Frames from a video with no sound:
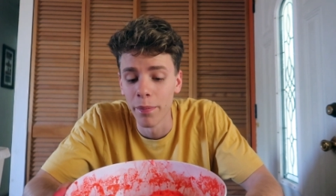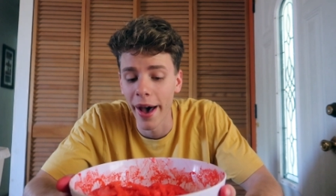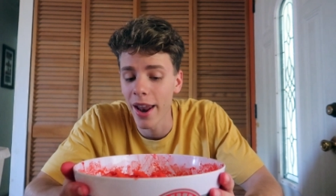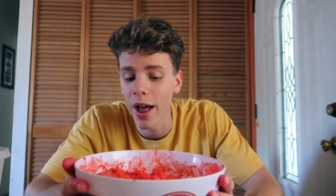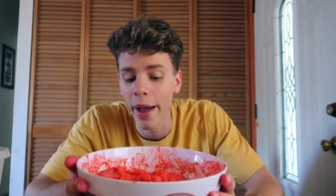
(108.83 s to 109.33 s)
But
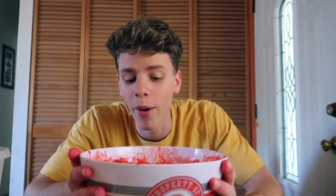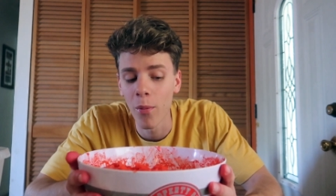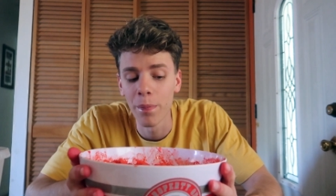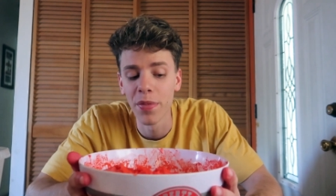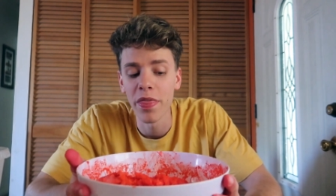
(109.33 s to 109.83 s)
I don't, I,
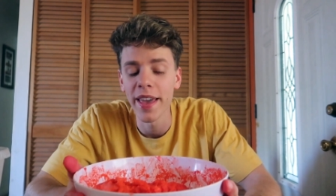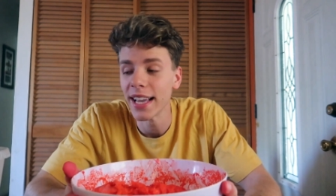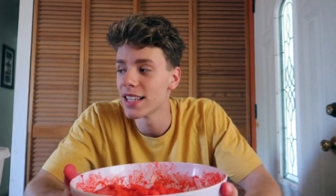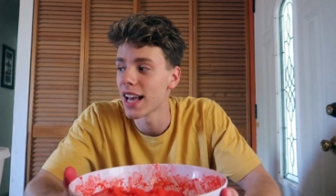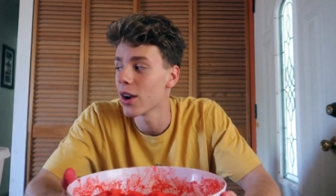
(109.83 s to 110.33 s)
the
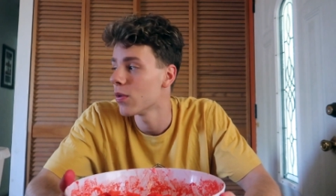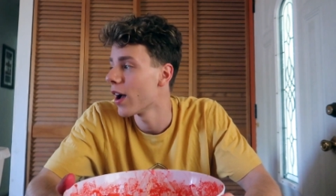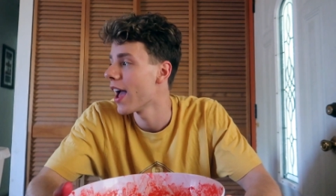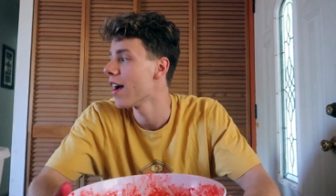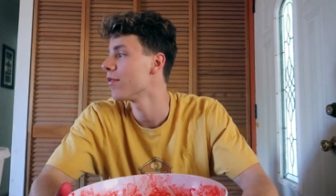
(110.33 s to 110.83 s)
thing is I
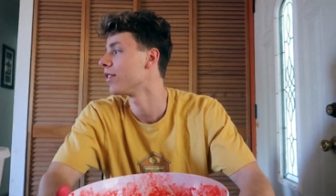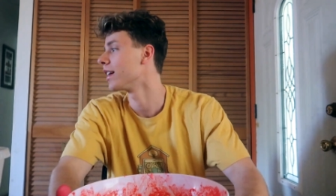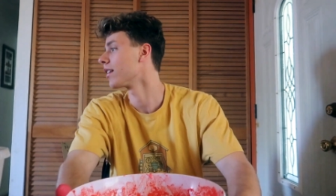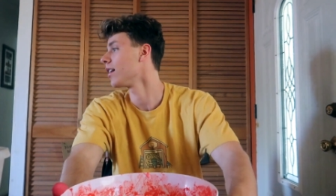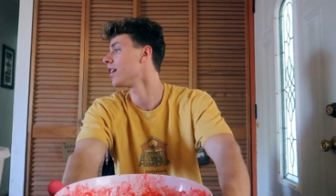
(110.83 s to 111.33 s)
don't have
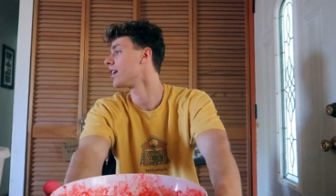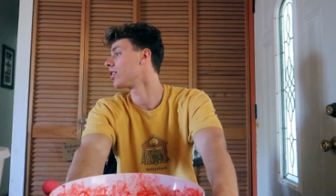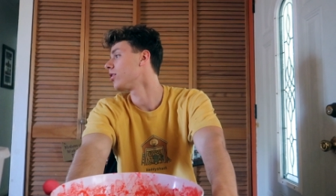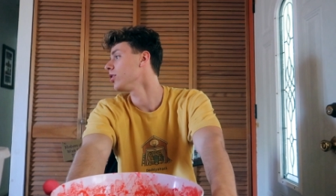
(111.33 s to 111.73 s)
like a lot of